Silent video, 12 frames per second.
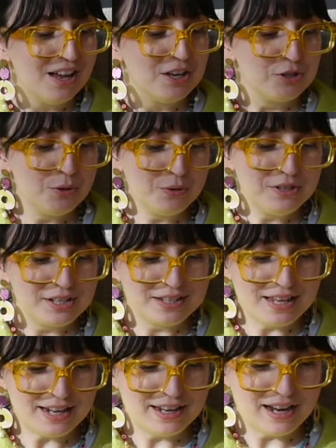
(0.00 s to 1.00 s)
Soon
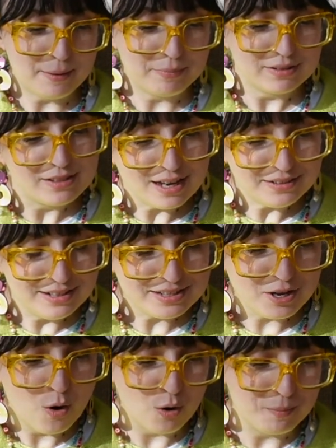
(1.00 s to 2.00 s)
she's taking up
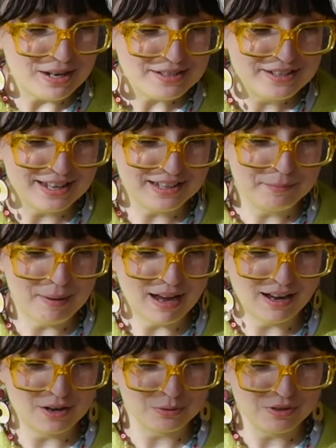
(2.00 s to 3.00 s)
sadness hobbies, getting
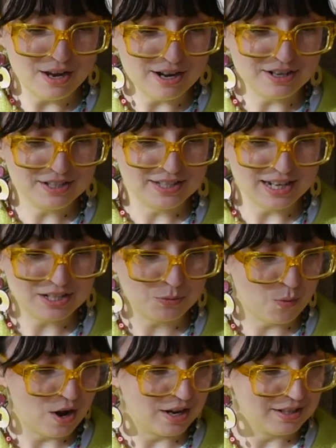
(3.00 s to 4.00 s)
back out there,
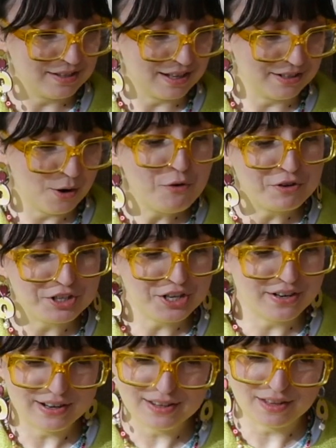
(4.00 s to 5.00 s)
sex-wise, and
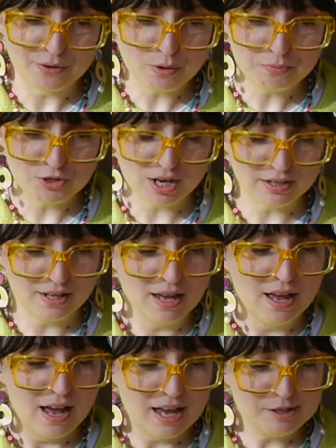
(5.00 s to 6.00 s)
oversharing in the group chat.
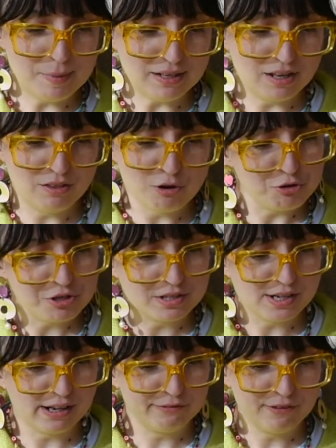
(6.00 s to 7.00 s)
As Maggie throws
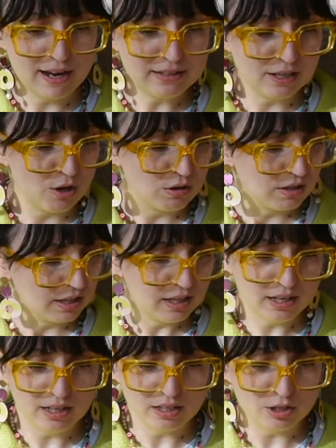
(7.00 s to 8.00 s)
herself headlong
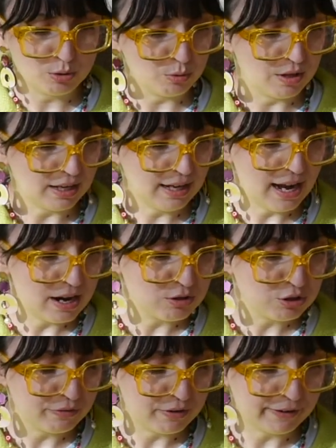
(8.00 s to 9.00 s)
into the
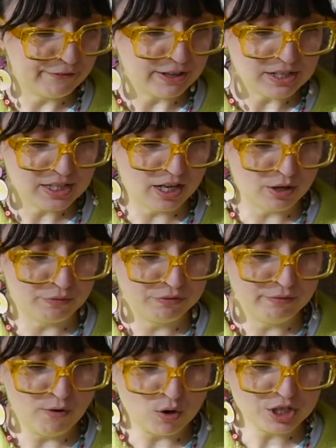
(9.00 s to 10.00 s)
chaos of her first year of
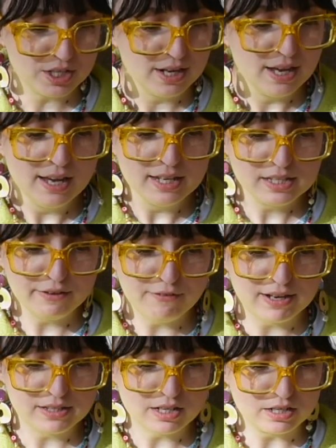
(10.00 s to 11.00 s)
divorce, she
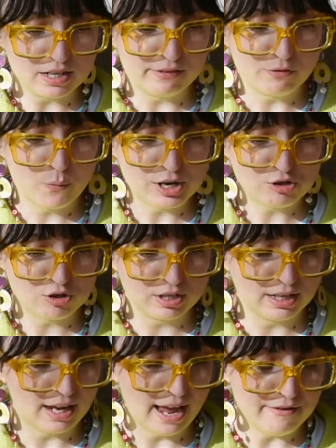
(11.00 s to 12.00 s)
finds herself
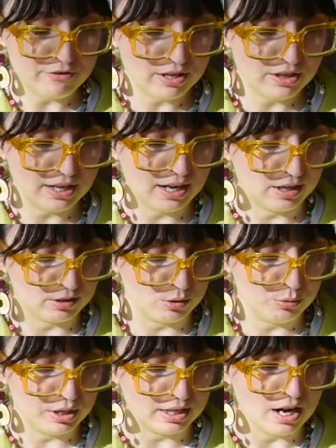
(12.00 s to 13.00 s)
questioning everything,
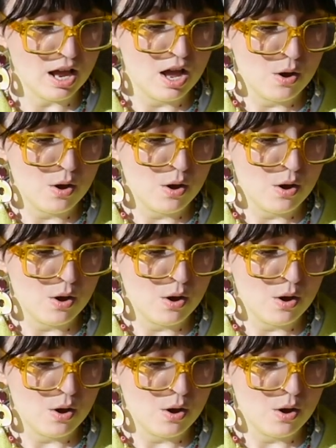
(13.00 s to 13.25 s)
including